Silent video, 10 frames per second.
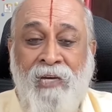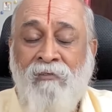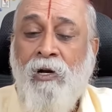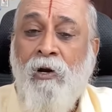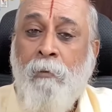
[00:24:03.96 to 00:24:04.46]

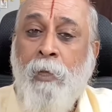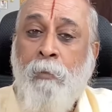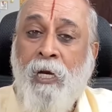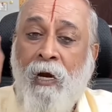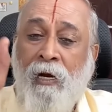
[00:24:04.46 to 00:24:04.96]
He will not be
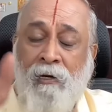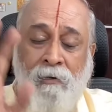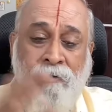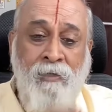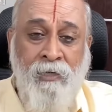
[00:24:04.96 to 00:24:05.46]

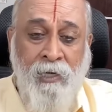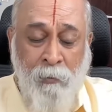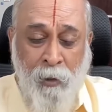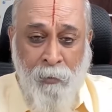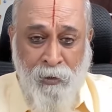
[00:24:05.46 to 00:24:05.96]
behind the
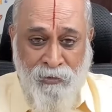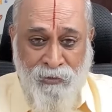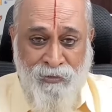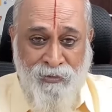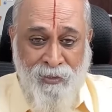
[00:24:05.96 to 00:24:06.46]
team
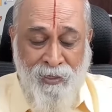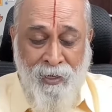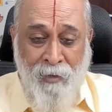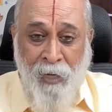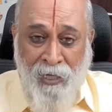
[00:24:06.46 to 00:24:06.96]
members,
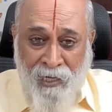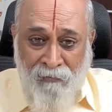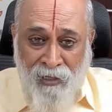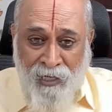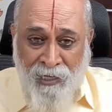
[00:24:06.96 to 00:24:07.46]
but
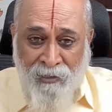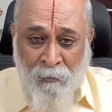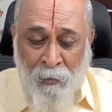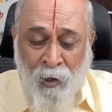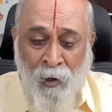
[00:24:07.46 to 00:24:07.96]
he will take
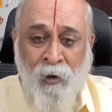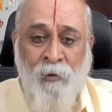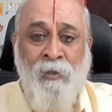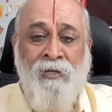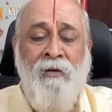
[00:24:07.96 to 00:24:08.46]
them
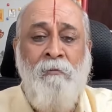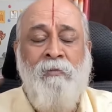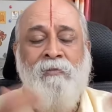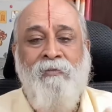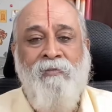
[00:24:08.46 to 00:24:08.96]
along with
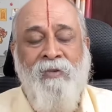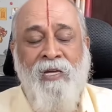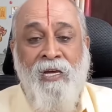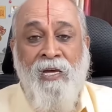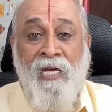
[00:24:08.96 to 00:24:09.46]
him.
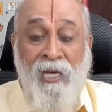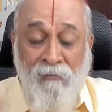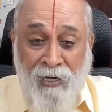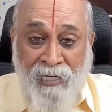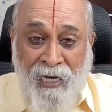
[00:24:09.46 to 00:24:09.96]

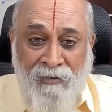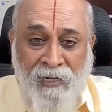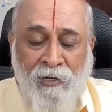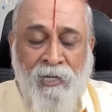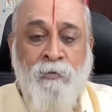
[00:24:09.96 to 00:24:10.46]
He will take
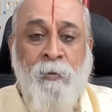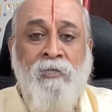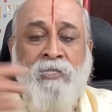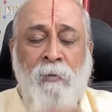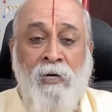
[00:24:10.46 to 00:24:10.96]
that
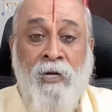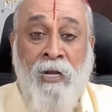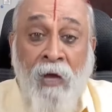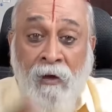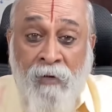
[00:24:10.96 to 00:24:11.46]

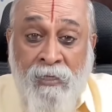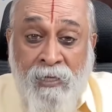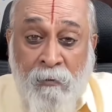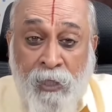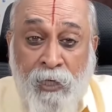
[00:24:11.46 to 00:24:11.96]
responsibility. When
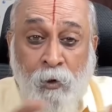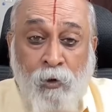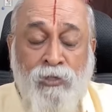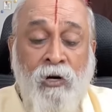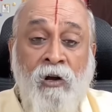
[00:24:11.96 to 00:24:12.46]
something
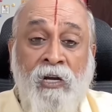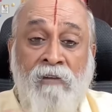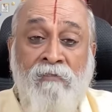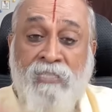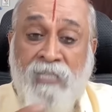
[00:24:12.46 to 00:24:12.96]
goes wrong,
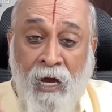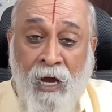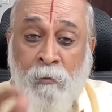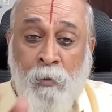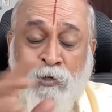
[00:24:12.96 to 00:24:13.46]
he will say,
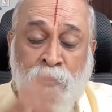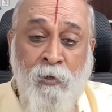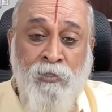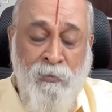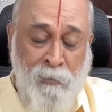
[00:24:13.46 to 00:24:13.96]
I am
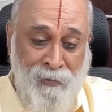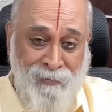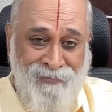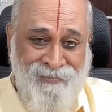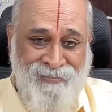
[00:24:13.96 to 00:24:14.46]
responsible.